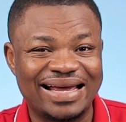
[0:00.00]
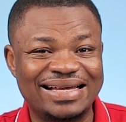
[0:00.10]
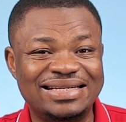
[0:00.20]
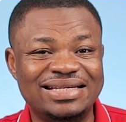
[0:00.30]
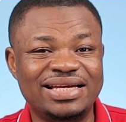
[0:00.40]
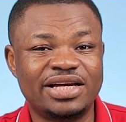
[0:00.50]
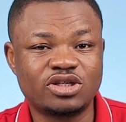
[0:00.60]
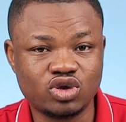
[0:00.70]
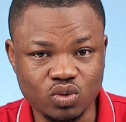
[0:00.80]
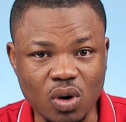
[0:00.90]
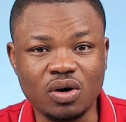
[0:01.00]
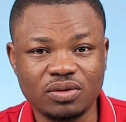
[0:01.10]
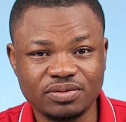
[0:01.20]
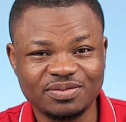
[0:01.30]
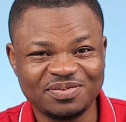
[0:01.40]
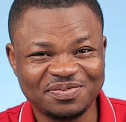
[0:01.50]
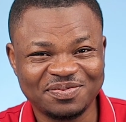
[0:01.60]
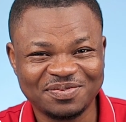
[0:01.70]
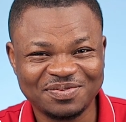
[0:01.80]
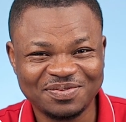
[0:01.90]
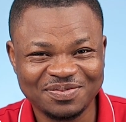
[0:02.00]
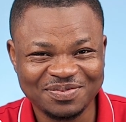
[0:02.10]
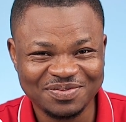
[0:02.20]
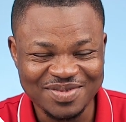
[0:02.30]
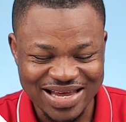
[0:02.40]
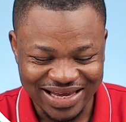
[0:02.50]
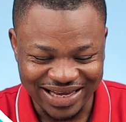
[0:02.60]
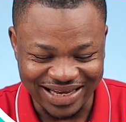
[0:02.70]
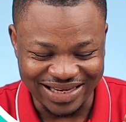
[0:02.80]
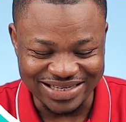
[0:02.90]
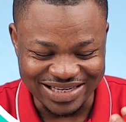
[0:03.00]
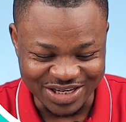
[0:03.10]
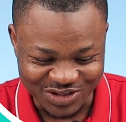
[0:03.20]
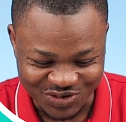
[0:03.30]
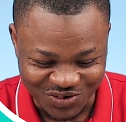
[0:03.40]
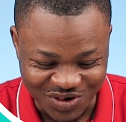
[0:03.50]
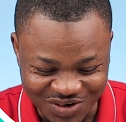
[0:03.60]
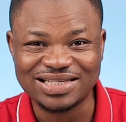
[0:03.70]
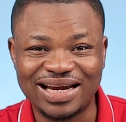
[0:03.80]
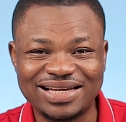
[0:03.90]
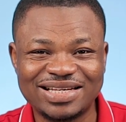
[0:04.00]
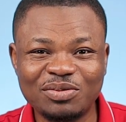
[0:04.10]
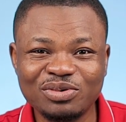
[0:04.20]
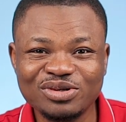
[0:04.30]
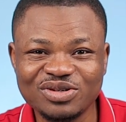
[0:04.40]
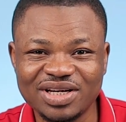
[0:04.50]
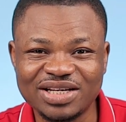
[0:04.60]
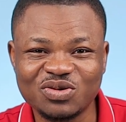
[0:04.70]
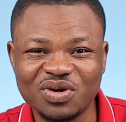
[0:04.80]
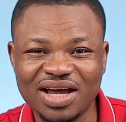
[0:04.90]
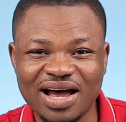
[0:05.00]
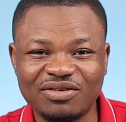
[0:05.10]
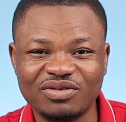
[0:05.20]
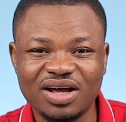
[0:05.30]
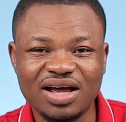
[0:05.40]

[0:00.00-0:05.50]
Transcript: Nyesuo. Nyesuo. As an example to this, we have